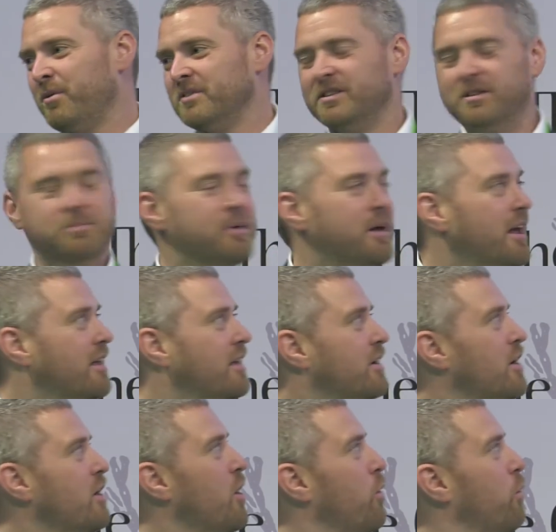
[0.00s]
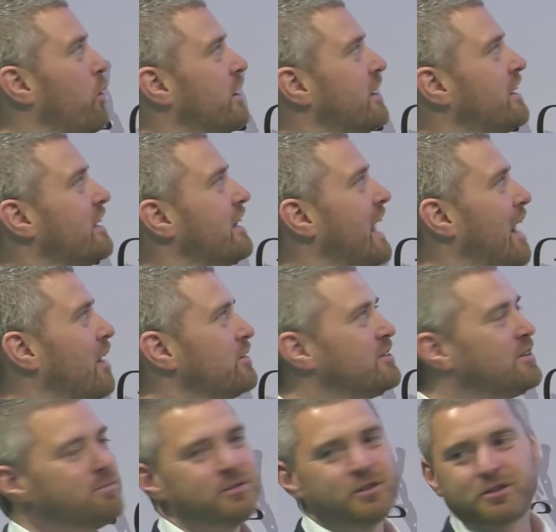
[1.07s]
wants to be. What it allows
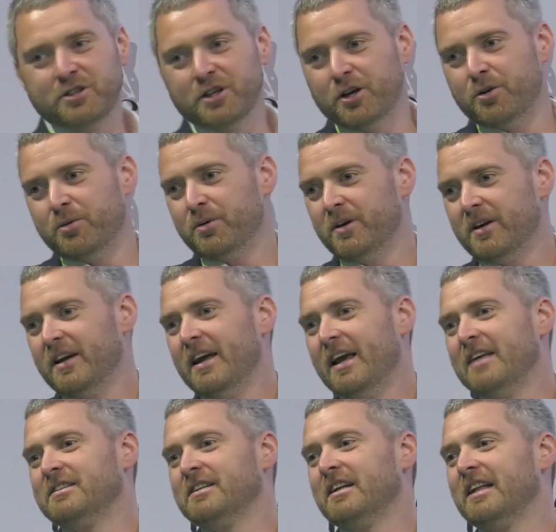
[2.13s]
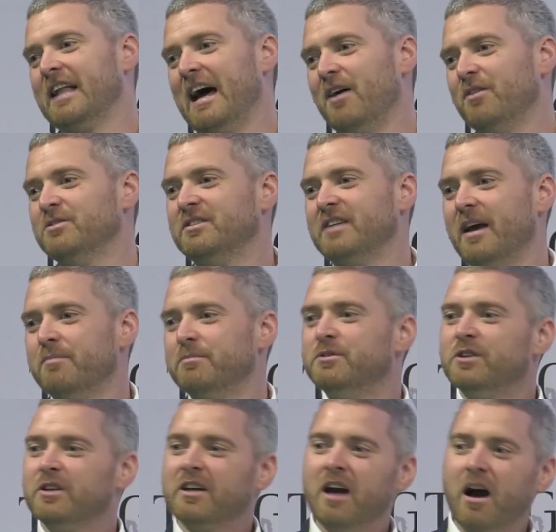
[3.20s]
them to do is it allows them
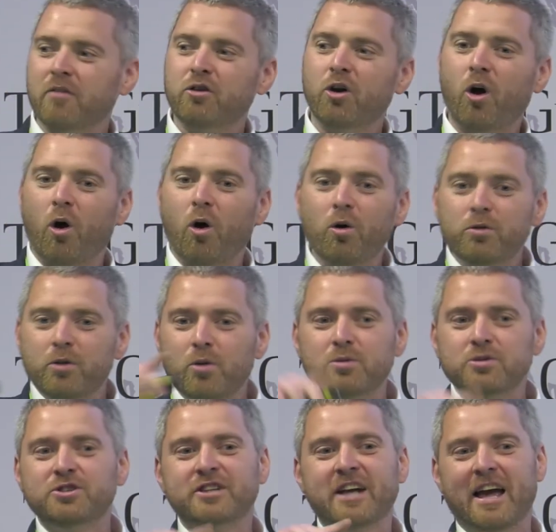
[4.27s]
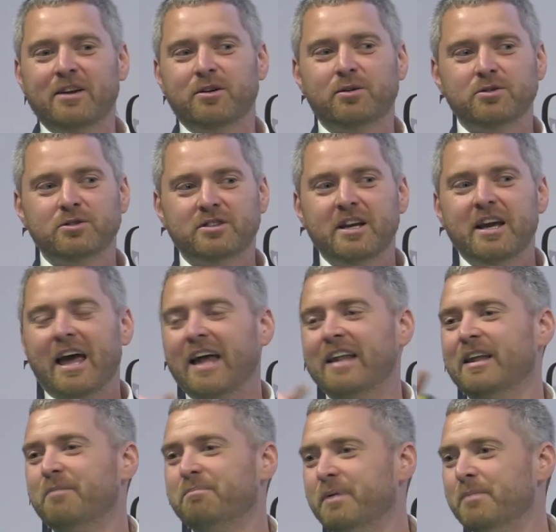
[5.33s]
to cover all those channels and
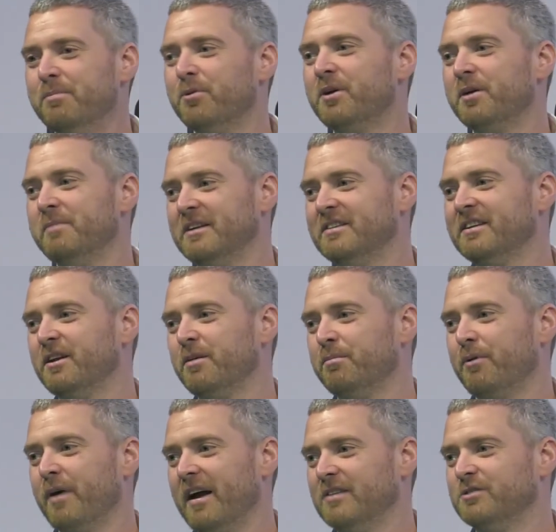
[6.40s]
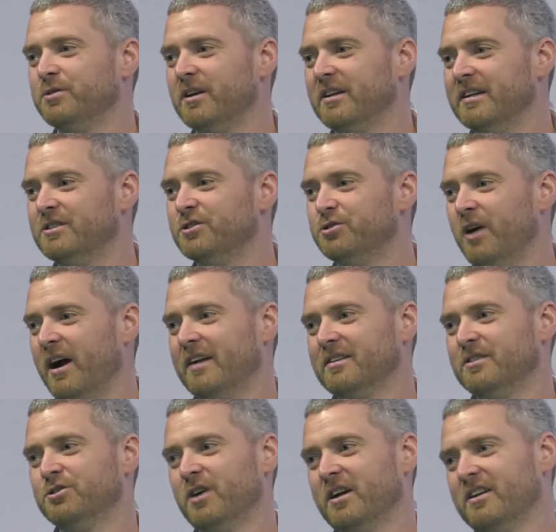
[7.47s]
let people commit to their brands, or at least try
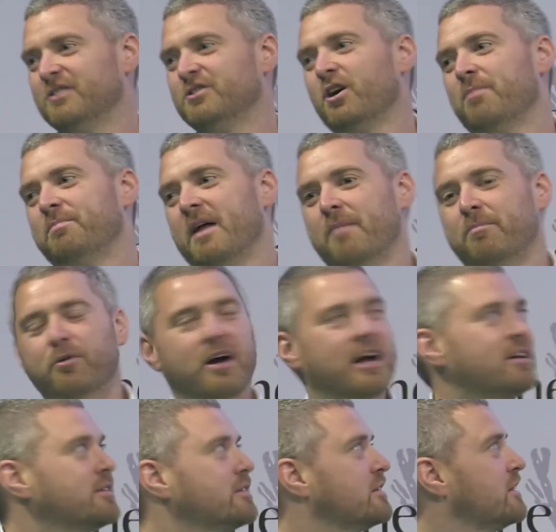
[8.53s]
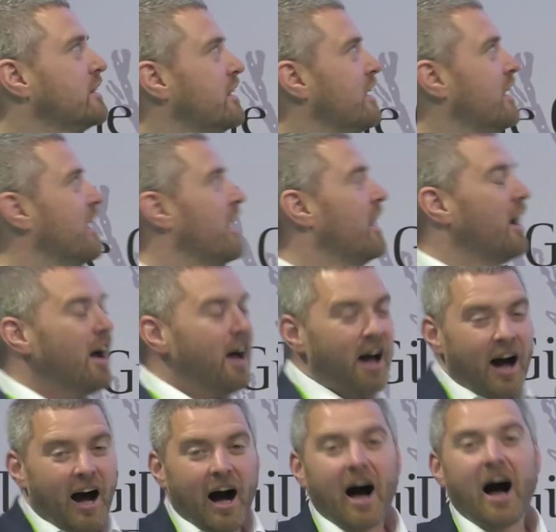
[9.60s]
to adopt that brand.
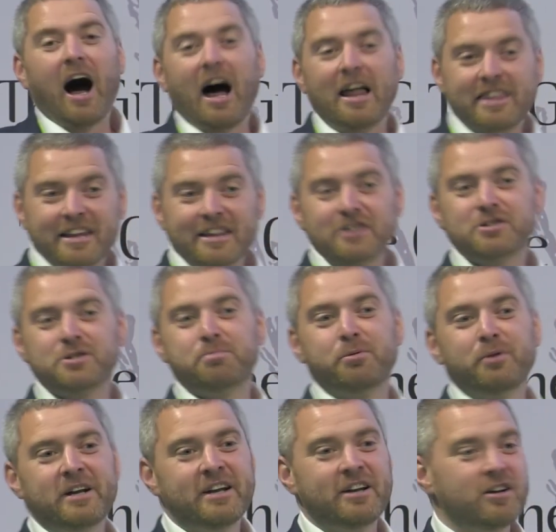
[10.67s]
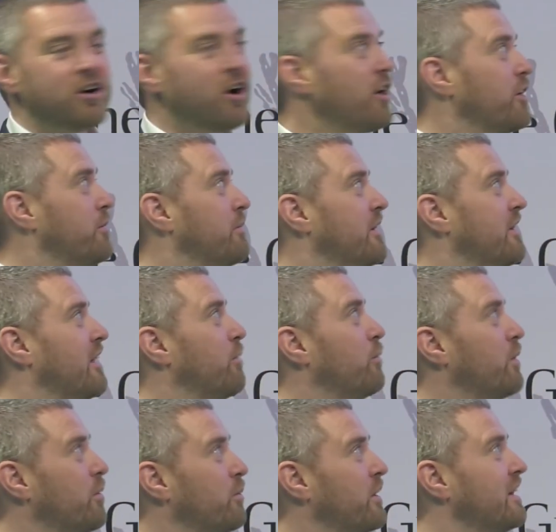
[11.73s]
I think there's a pretty good argument that
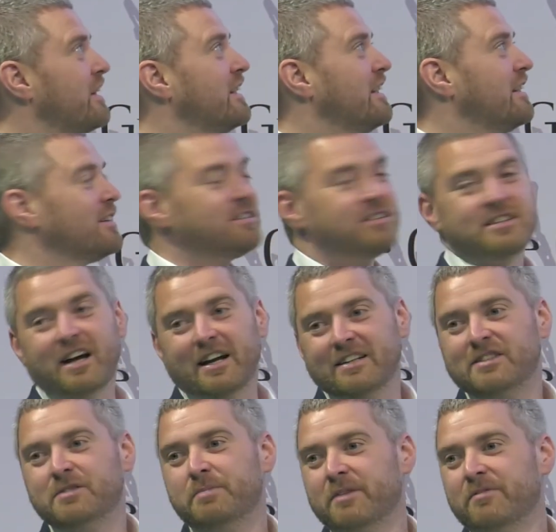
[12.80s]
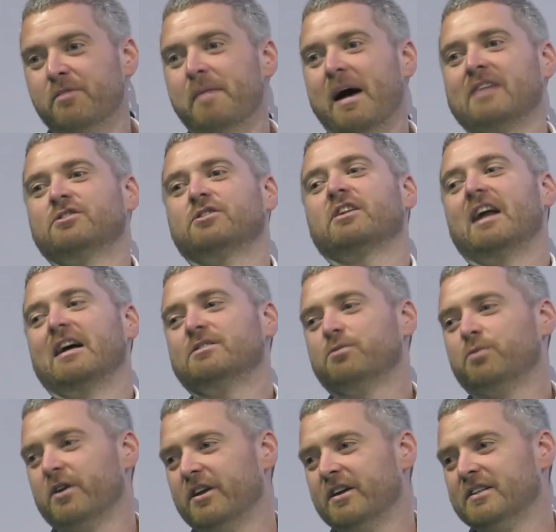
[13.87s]
what Whitley Neal has done is a bit of a masterclass of
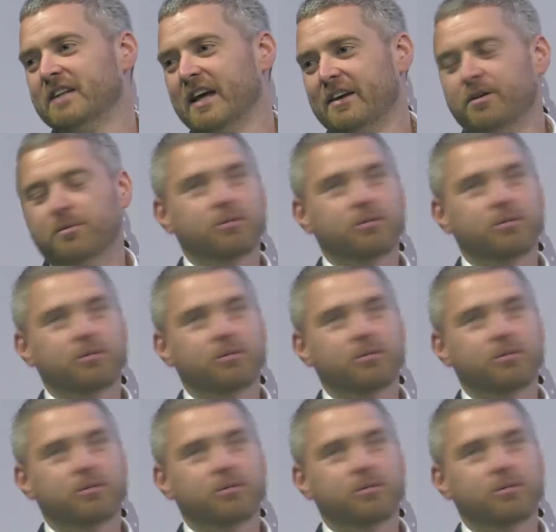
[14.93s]
where you can take your